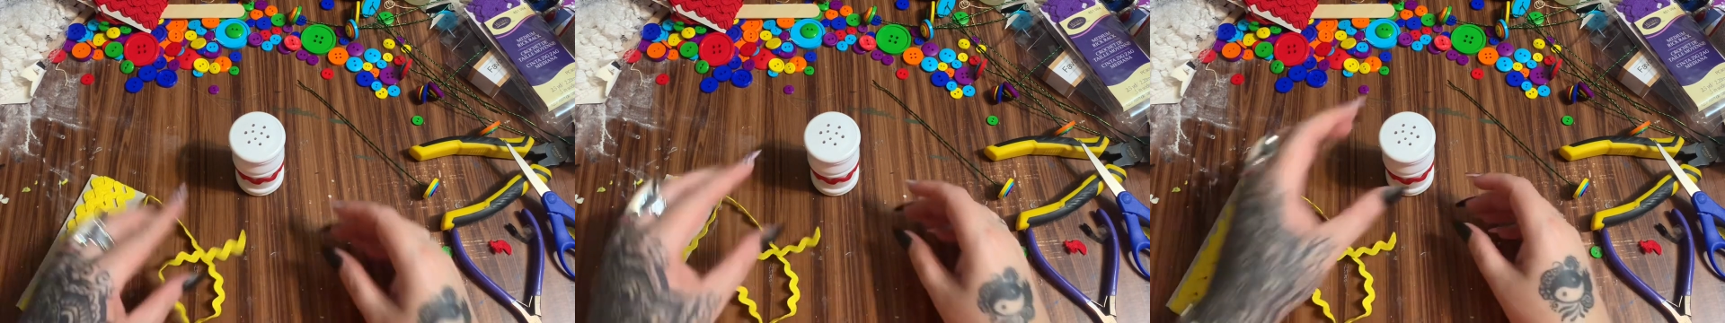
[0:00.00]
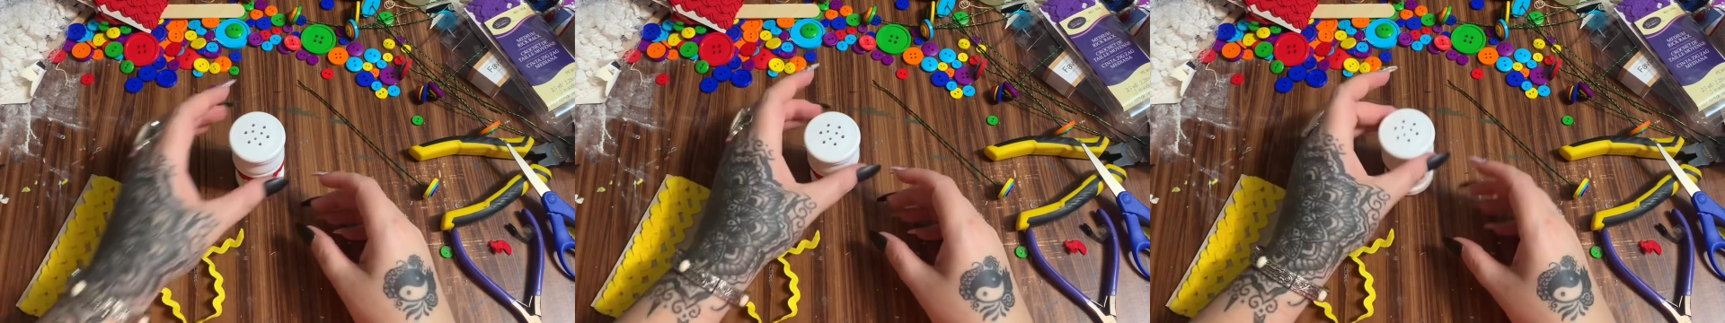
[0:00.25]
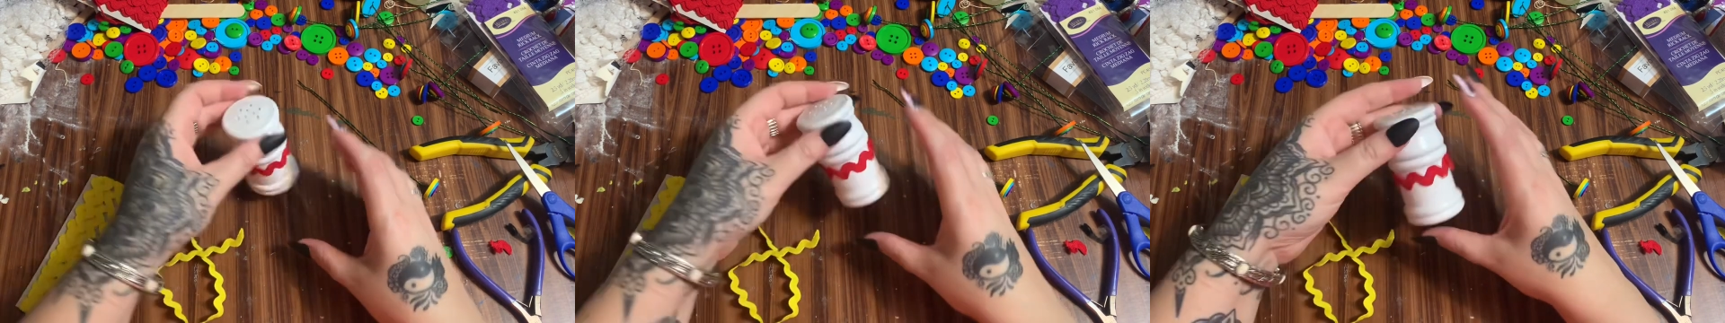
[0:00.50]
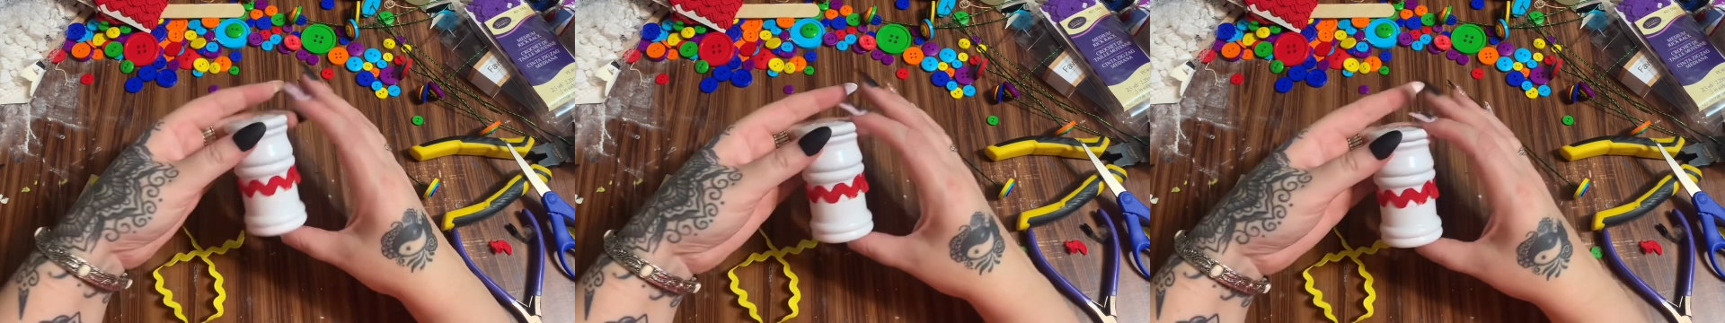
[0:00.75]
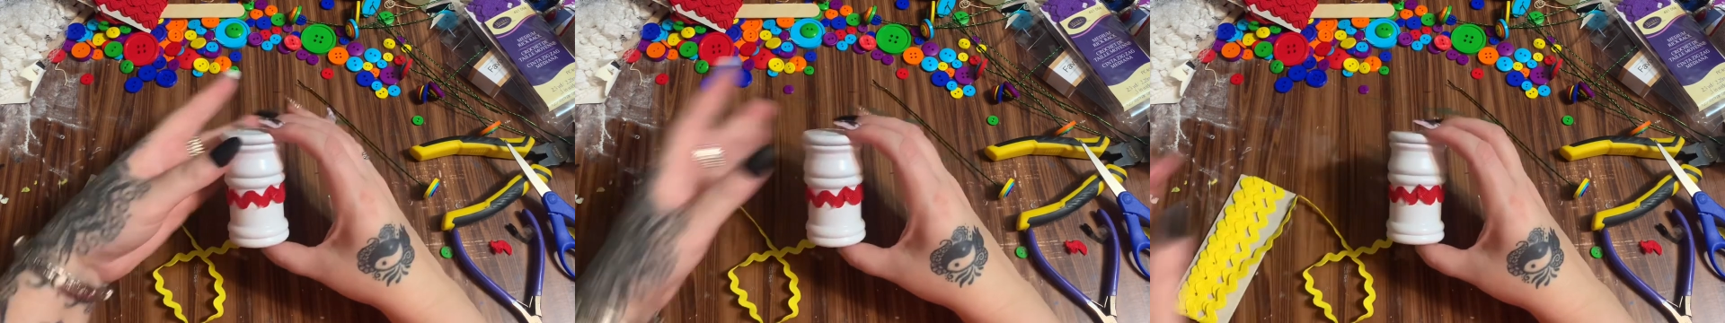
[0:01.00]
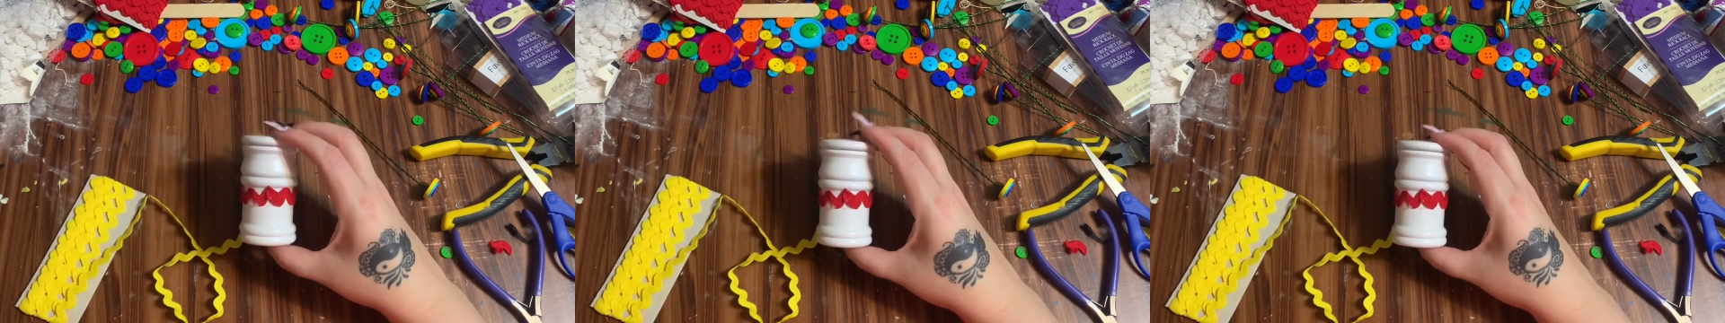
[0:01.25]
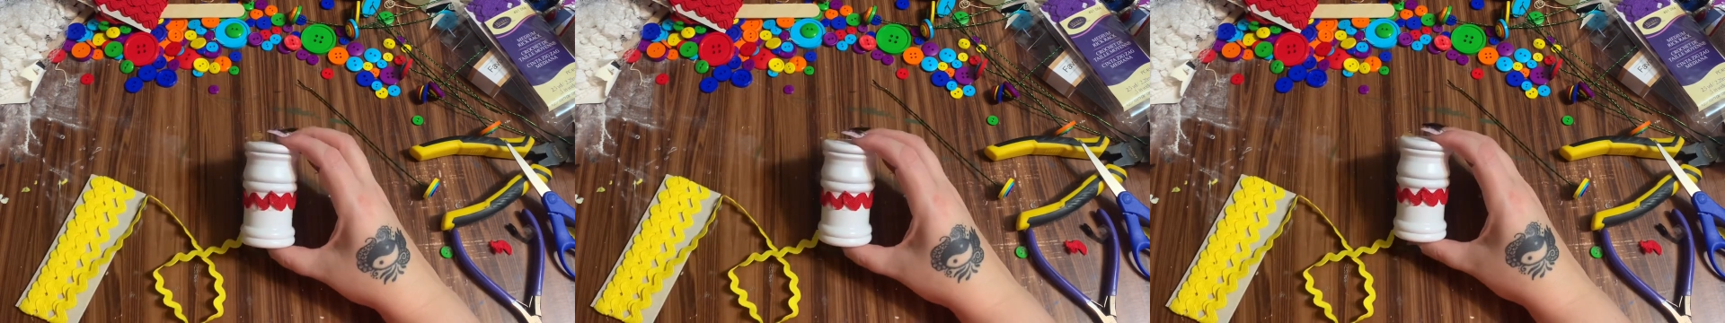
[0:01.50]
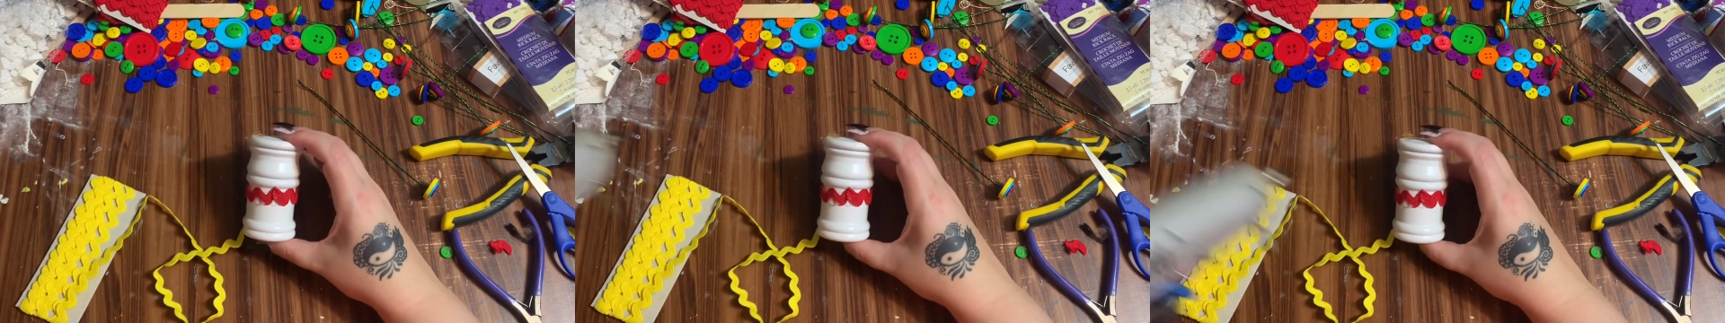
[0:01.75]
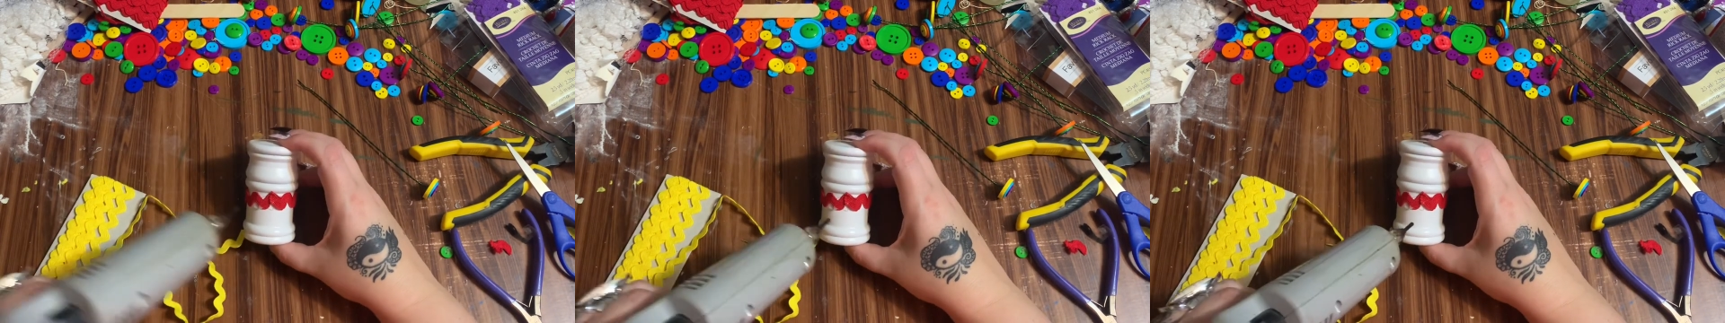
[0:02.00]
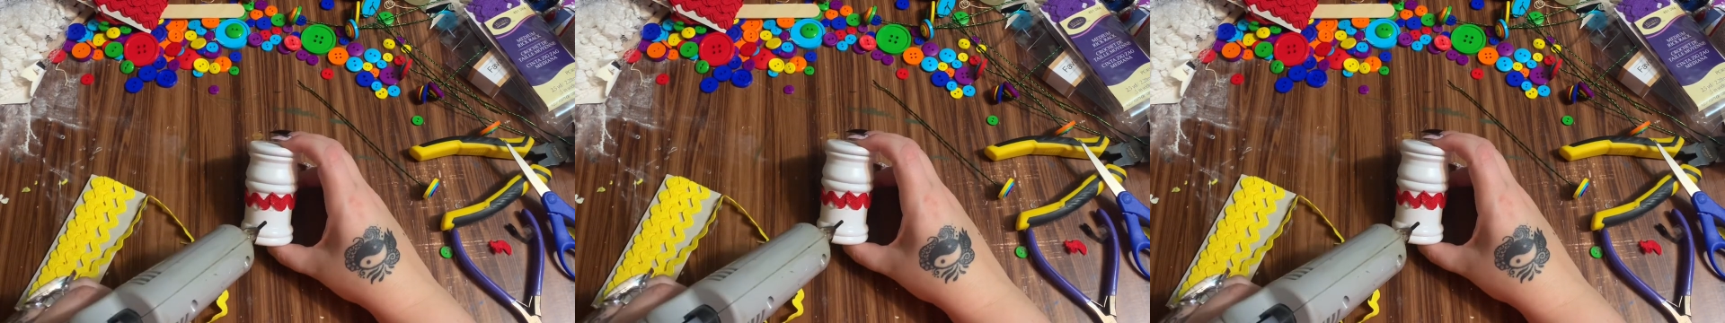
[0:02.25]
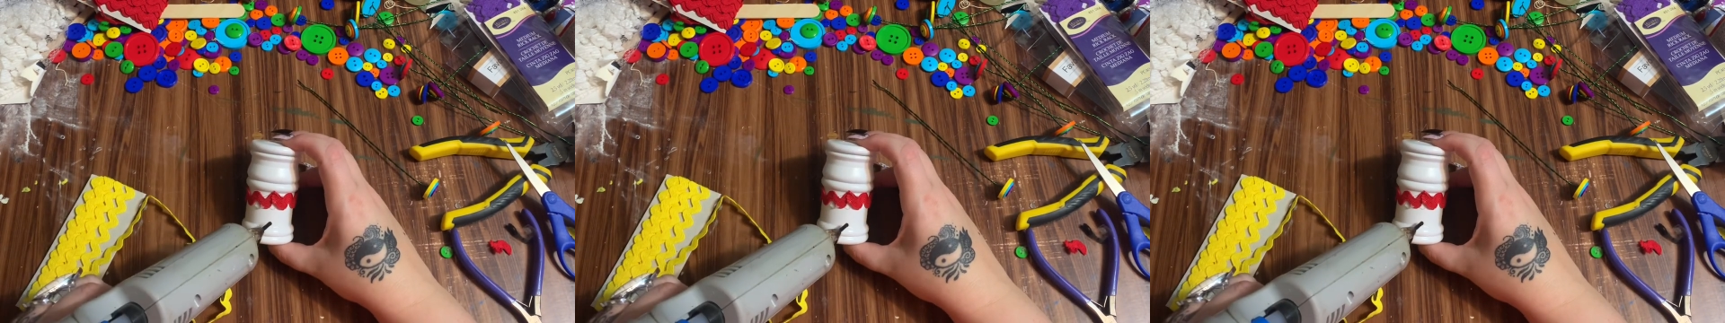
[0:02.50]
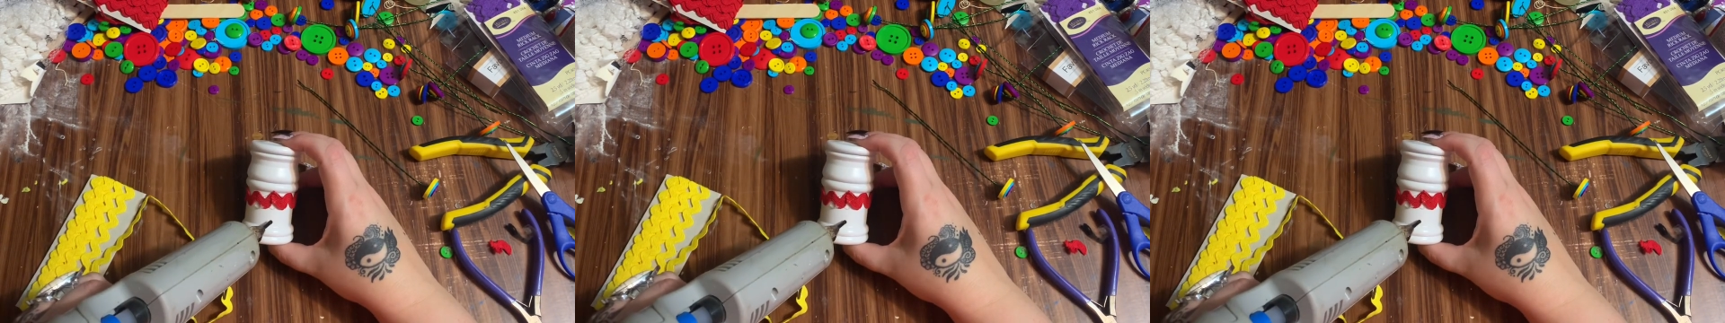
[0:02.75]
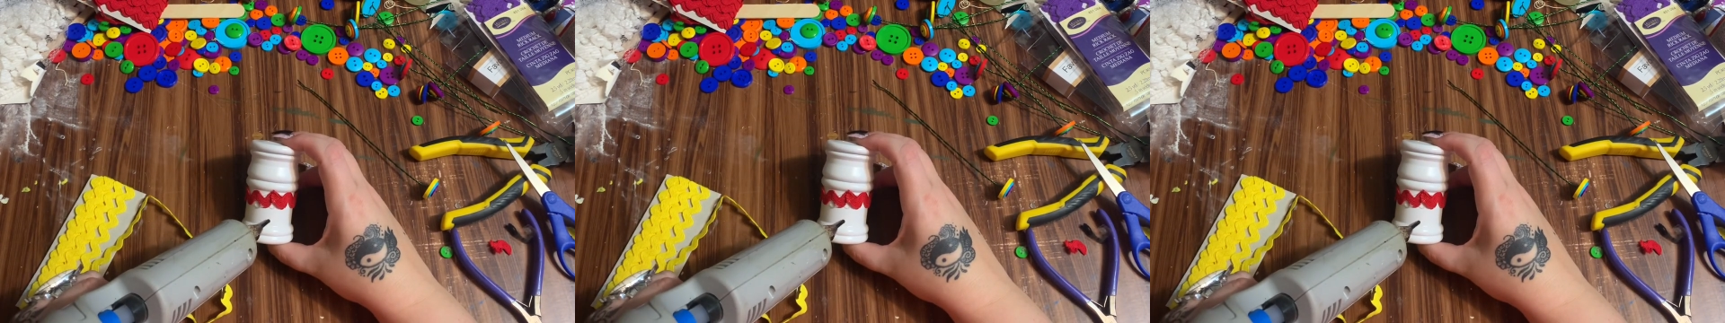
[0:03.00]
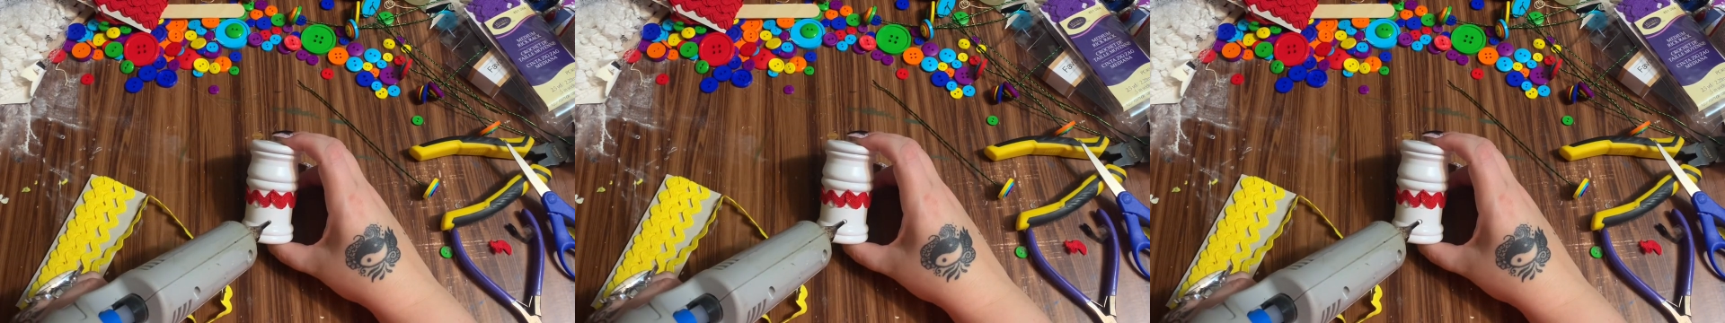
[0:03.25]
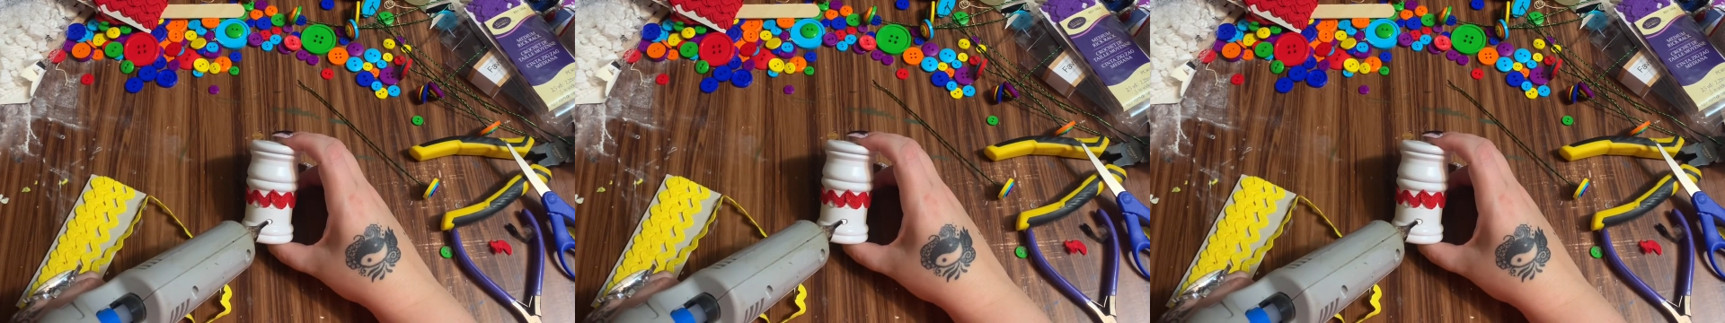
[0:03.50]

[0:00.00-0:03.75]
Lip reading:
(no speaker visible)